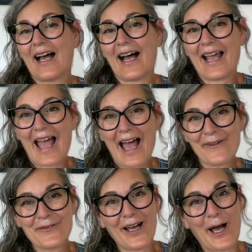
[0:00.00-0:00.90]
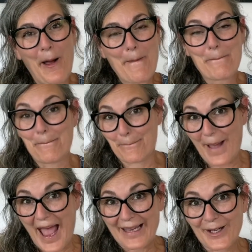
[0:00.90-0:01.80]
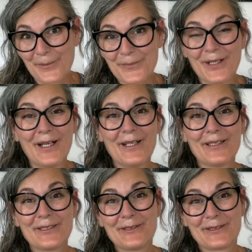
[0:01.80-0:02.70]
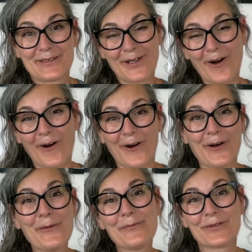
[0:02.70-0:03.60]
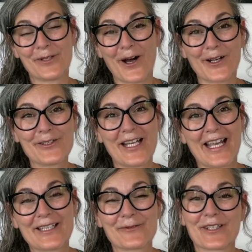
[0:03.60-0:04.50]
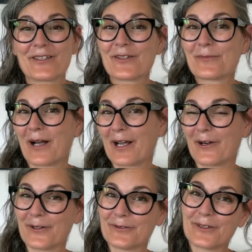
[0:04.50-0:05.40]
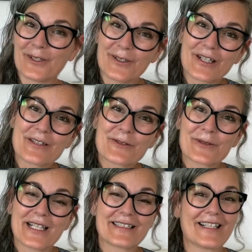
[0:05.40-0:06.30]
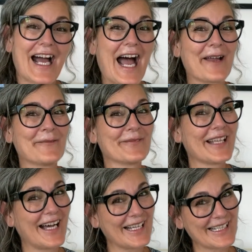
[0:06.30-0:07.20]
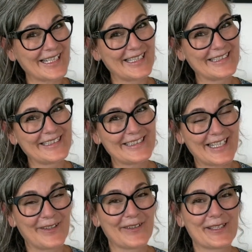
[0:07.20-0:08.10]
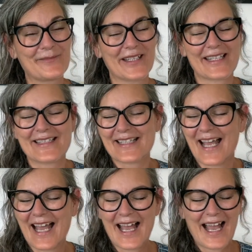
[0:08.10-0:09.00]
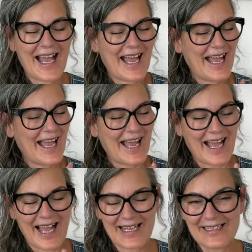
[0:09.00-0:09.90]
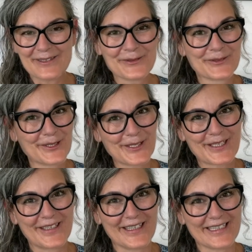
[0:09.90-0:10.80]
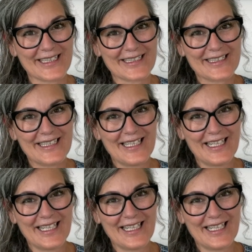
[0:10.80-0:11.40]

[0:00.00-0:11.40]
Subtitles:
I have a backup car project, which is my Aurora sweater. I'm not gonna show it because I didn't work on it.